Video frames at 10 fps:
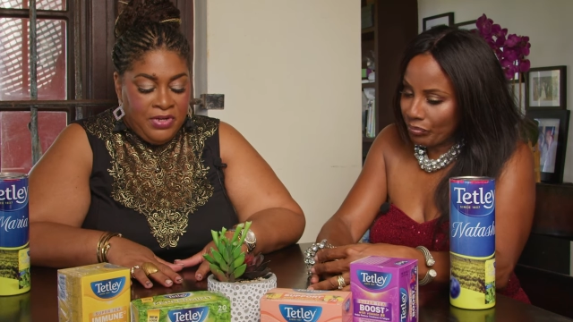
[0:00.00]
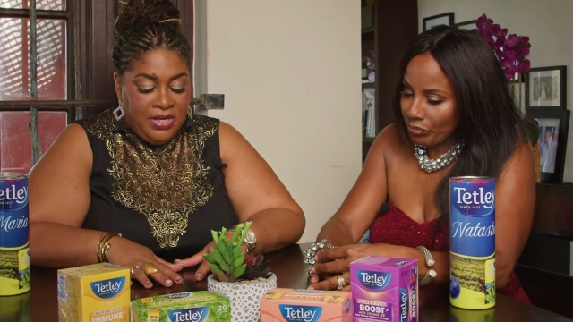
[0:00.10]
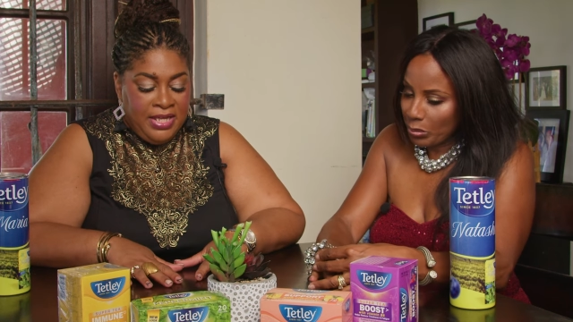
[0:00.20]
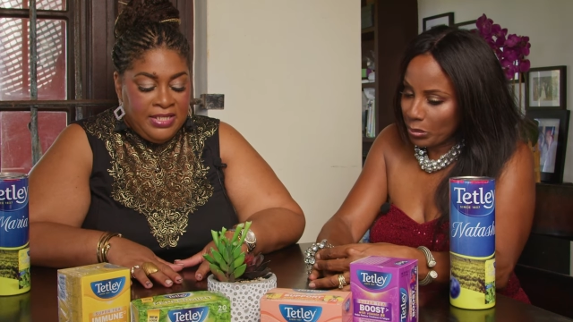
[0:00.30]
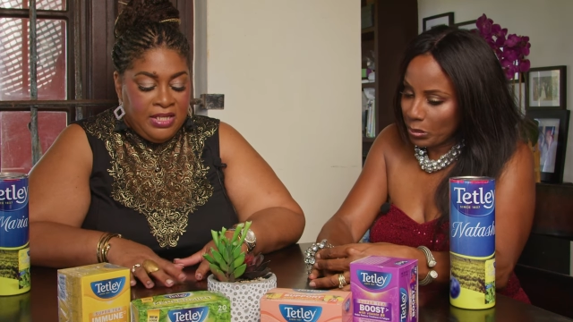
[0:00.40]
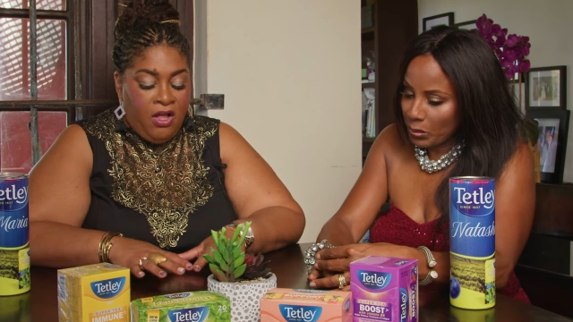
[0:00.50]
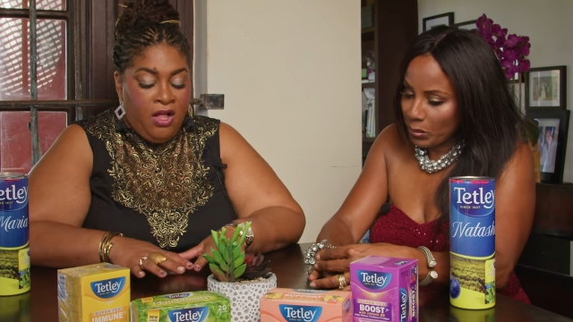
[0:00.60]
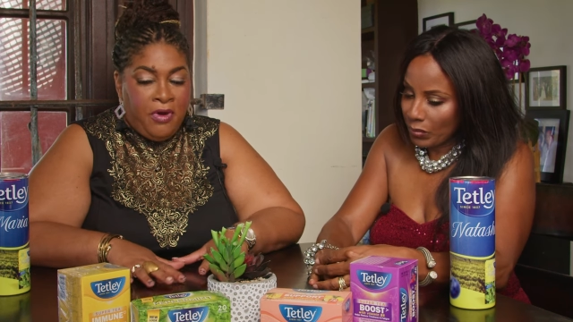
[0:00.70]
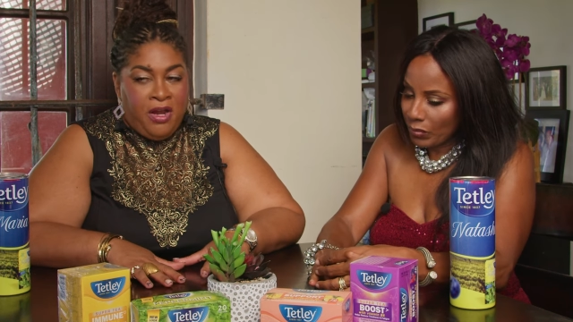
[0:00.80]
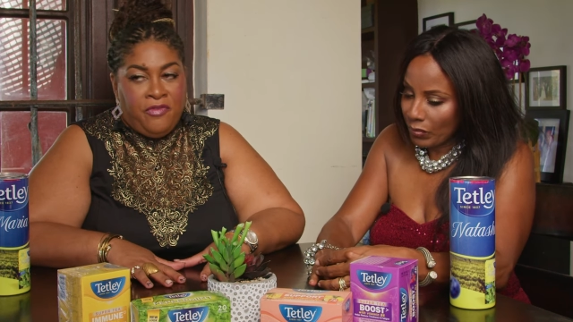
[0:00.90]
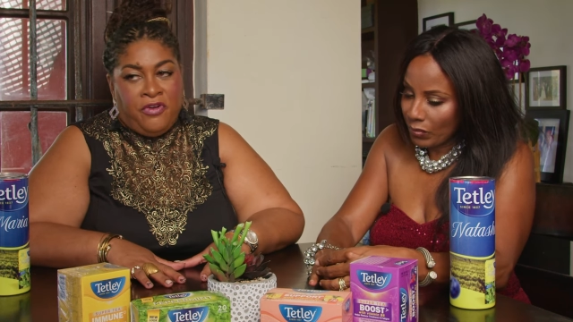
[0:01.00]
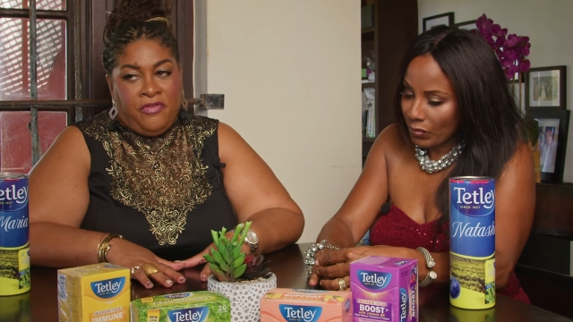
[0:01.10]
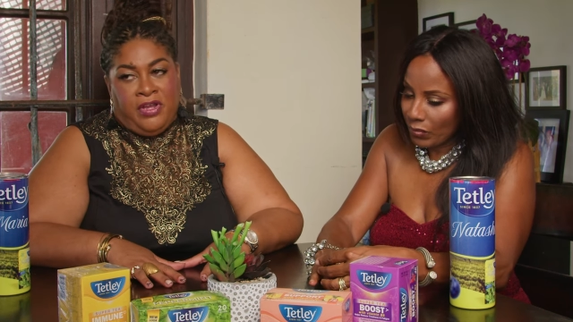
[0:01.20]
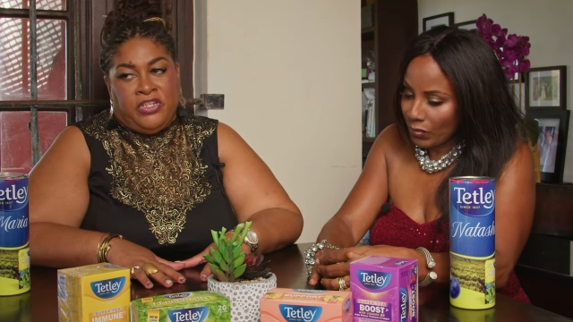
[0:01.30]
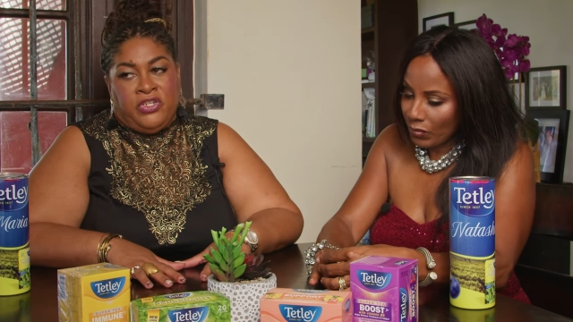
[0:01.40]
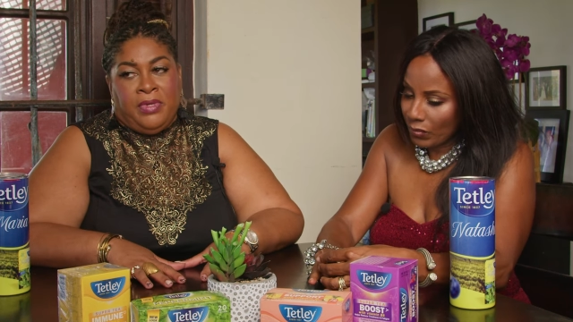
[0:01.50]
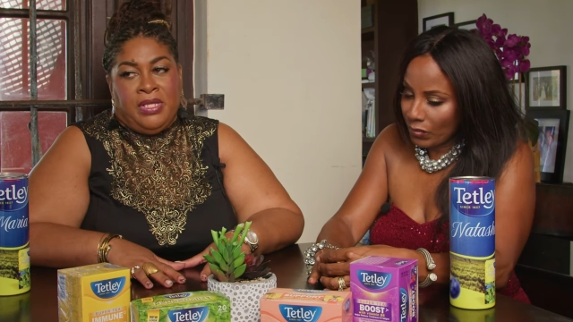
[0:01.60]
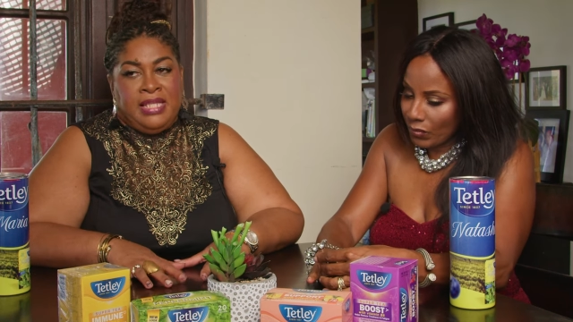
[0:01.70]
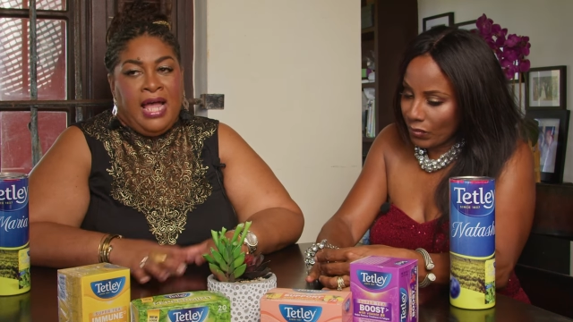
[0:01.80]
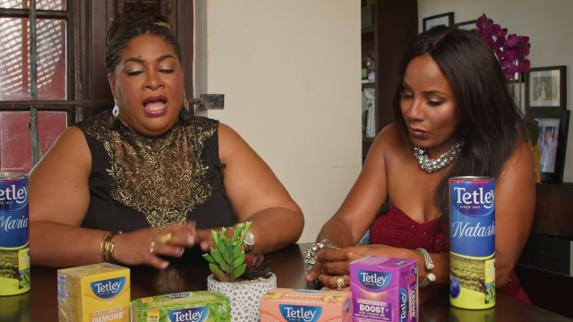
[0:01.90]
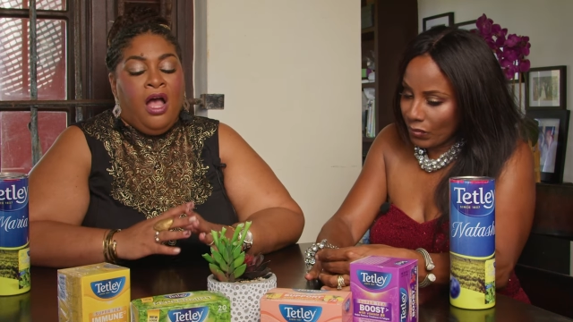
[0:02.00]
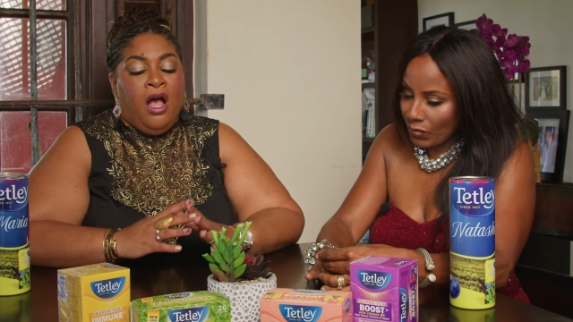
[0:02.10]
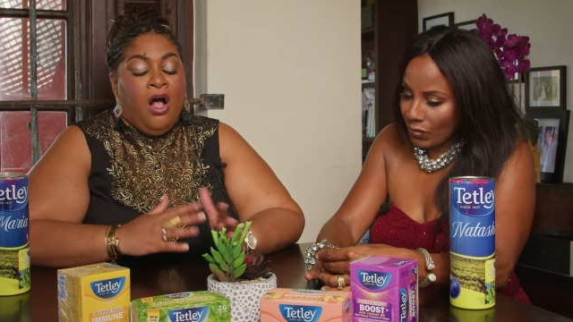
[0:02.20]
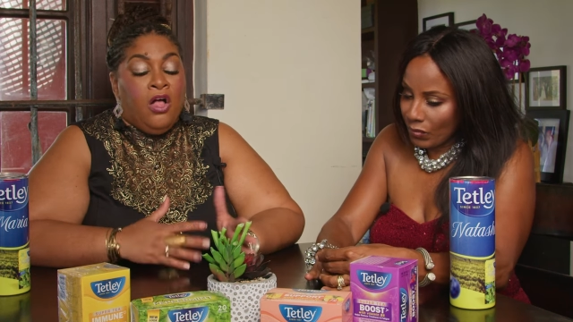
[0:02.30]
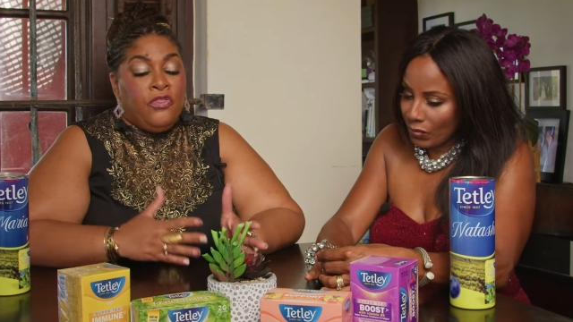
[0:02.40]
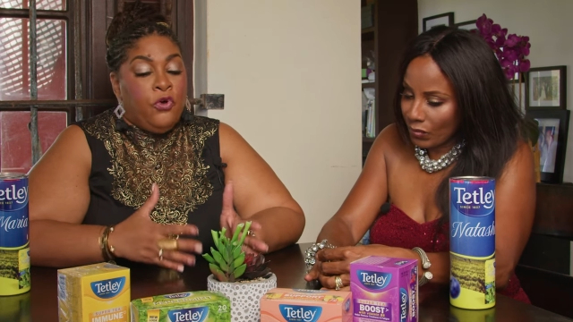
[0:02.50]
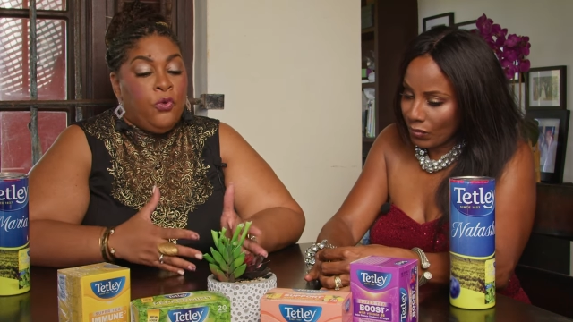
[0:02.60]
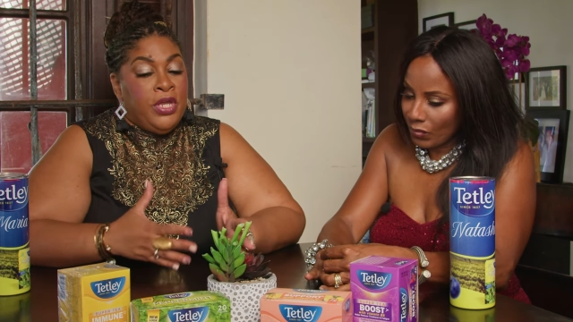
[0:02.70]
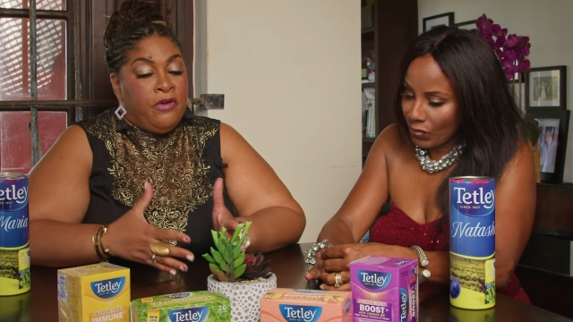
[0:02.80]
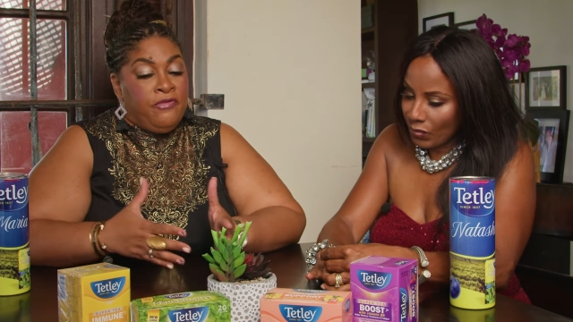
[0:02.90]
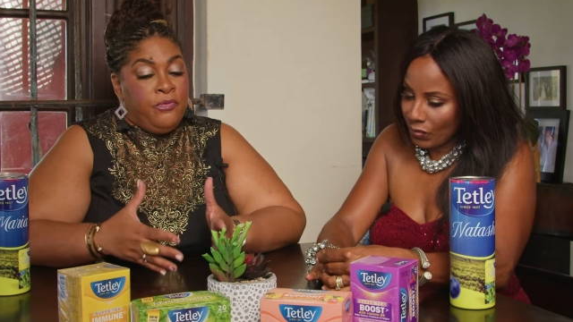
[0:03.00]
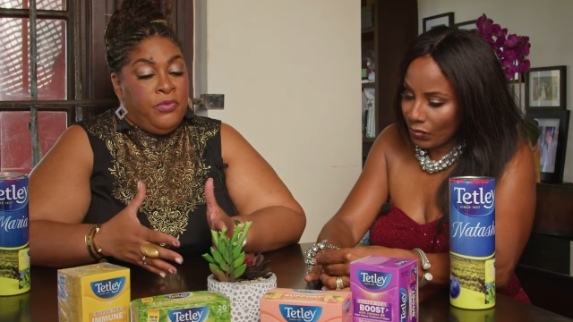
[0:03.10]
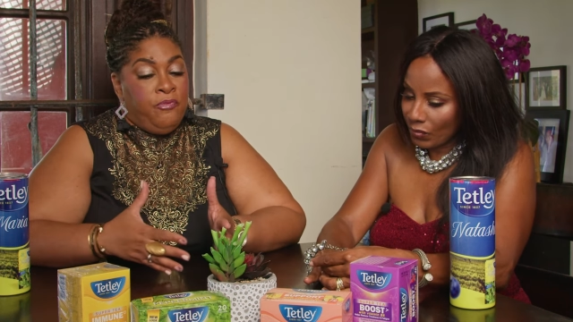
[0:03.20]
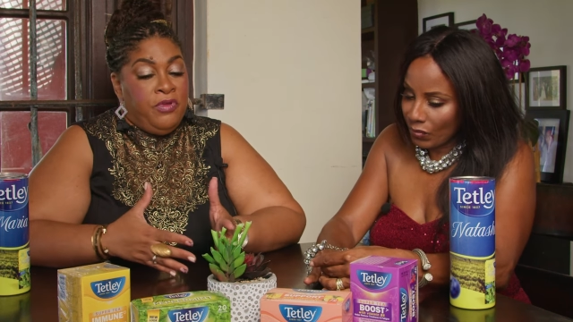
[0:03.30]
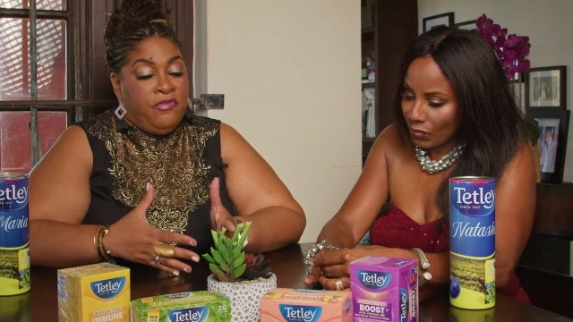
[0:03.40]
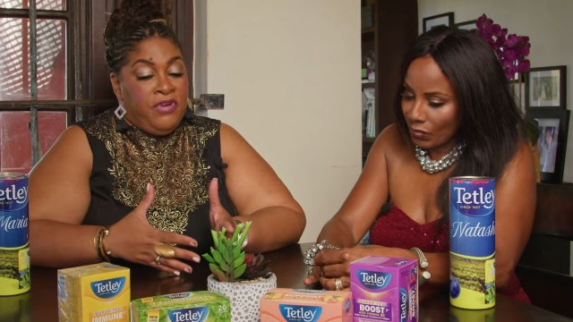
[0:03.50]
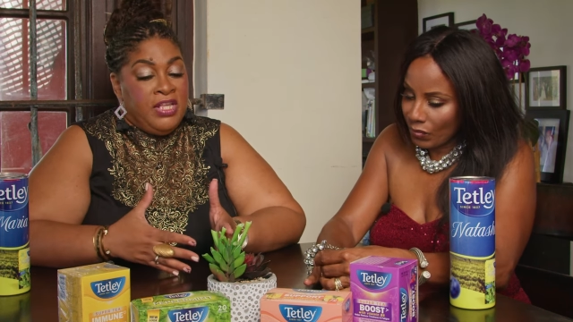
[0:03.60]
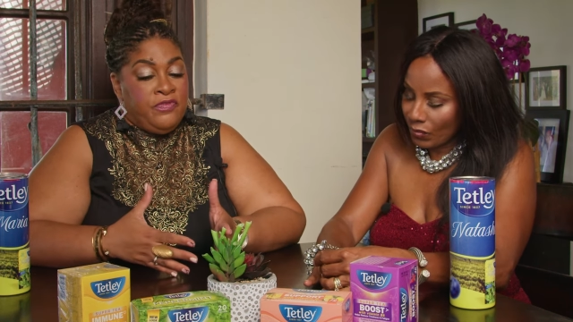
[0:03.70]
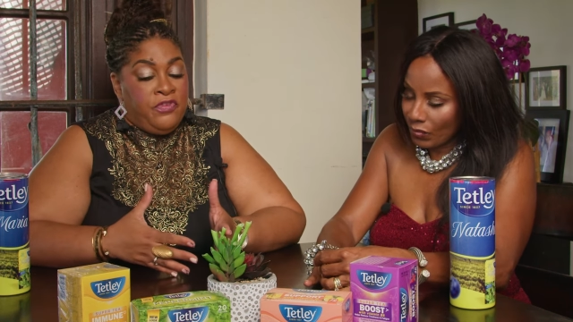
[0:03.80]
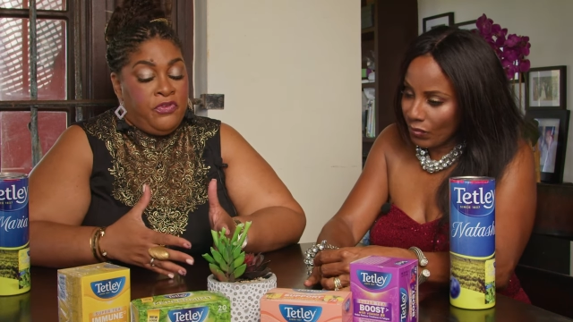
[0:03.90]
Speaker 1: really is a hallmark of our friendship, is that although we've been friends for